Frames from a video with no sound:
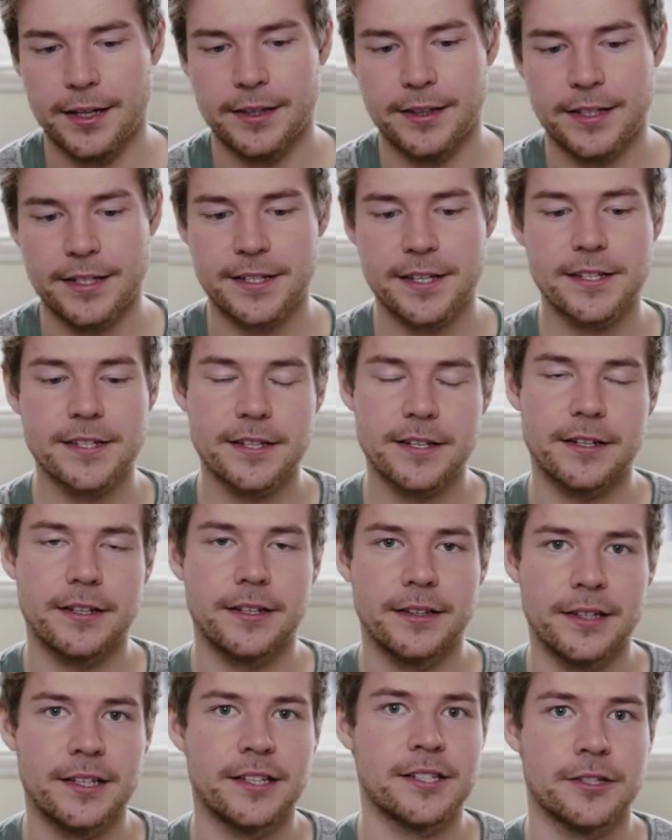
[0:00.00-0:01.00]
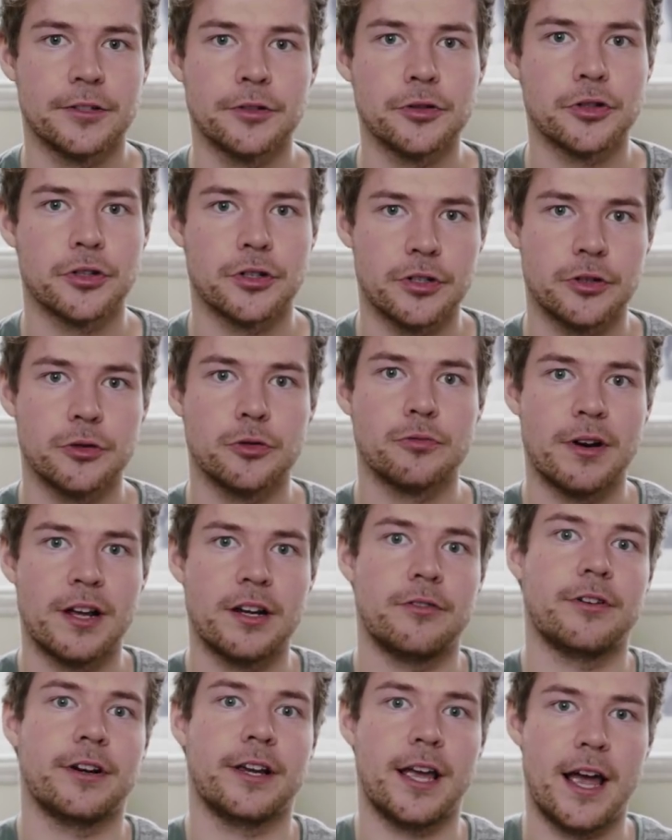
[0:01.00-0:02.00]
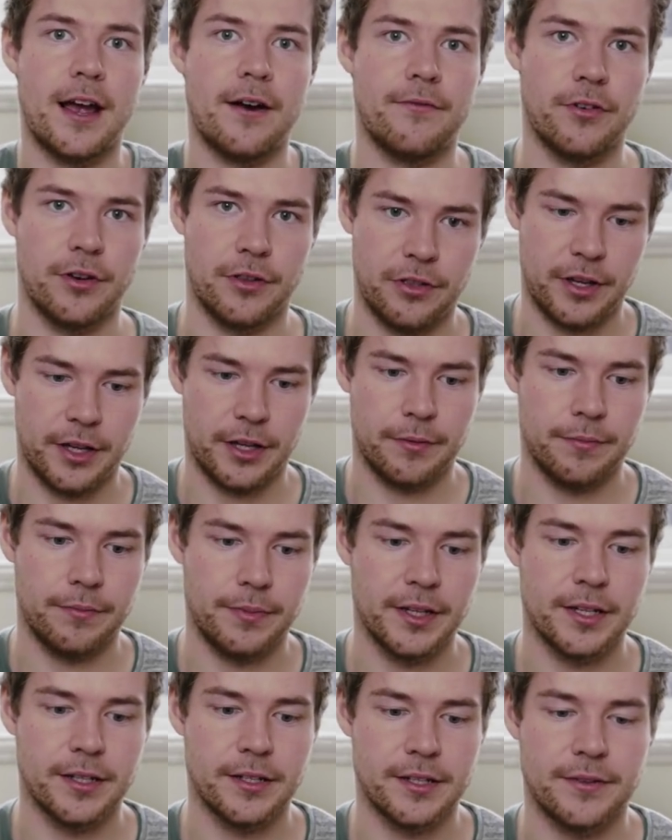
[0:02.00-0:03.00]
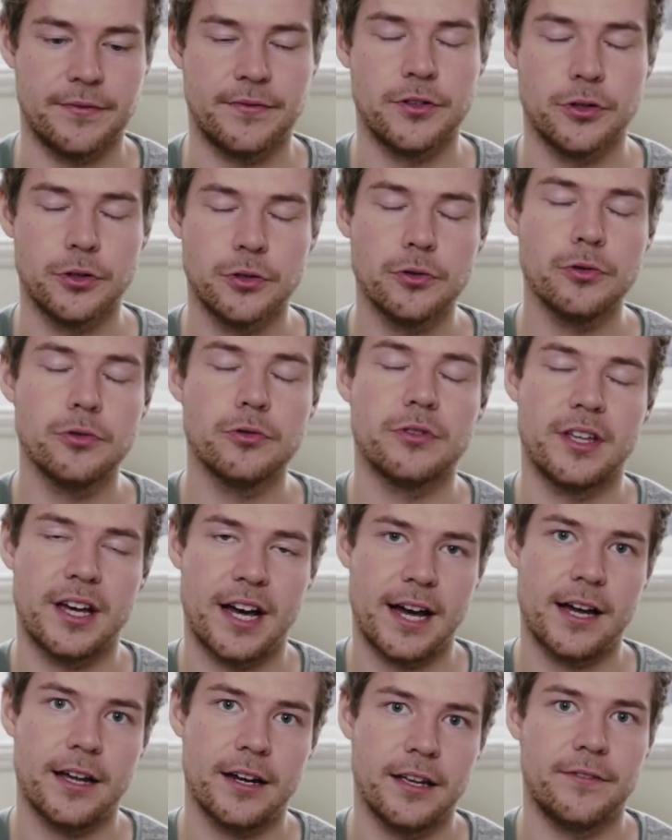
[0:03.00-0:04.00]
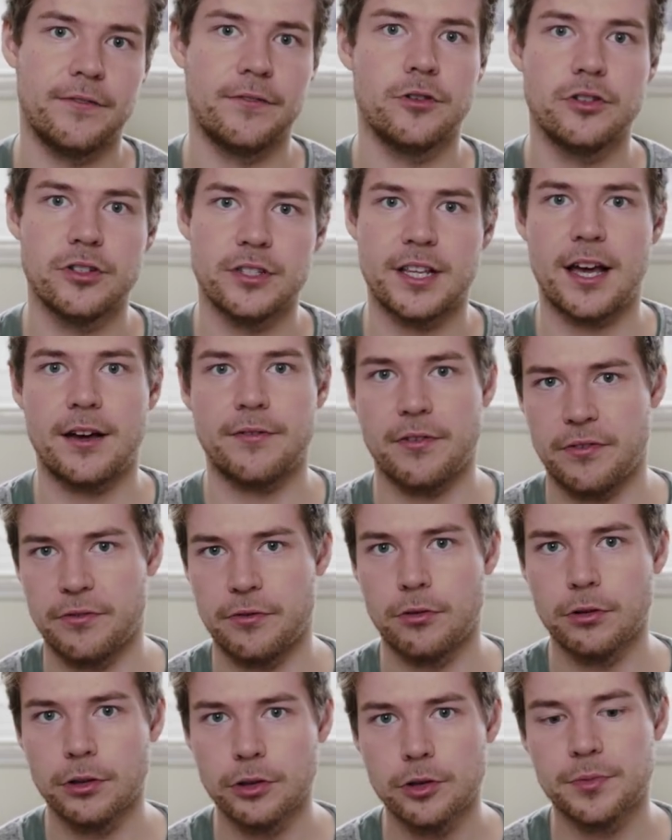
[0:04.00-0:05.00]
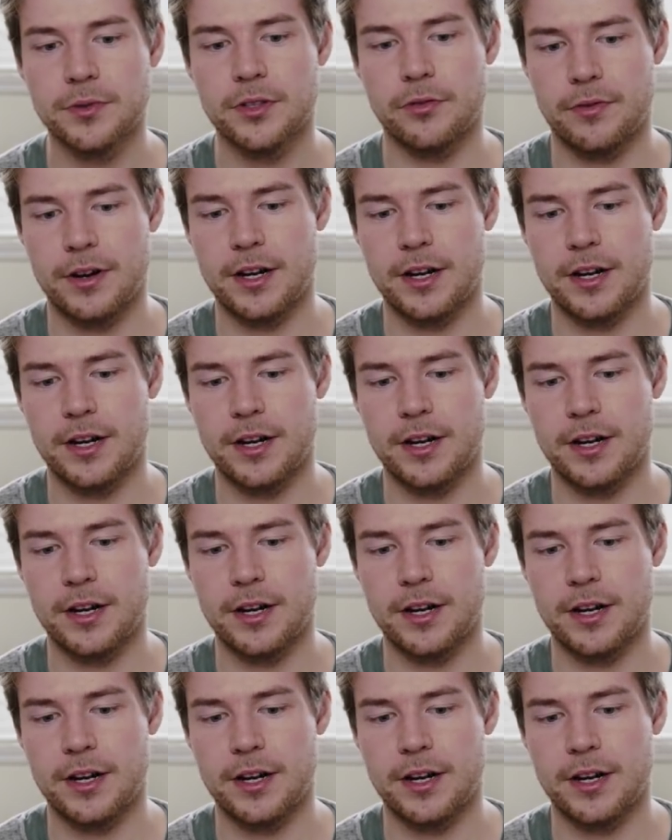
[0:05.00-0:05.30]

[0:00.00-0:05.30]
this isn't the solution to rendering everything, because if you do that, if you just have a for loop that